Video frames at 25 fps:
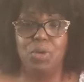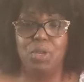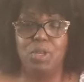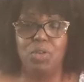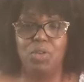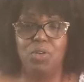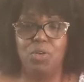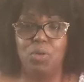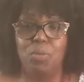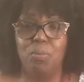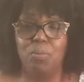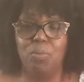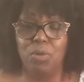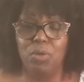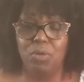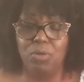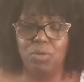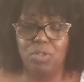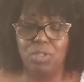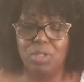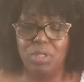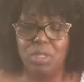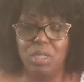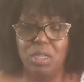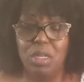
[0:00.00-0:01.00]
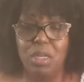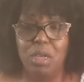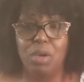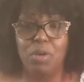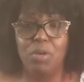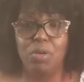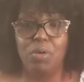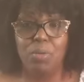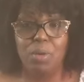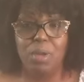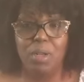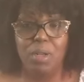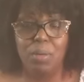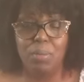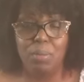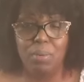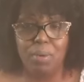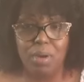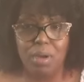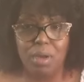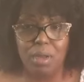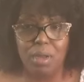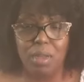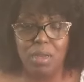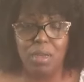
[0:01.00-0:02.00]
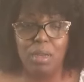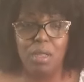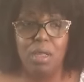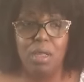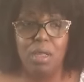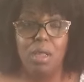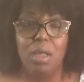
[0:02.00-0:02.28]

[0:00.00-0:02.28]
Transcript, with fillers: in your mutually agreed upon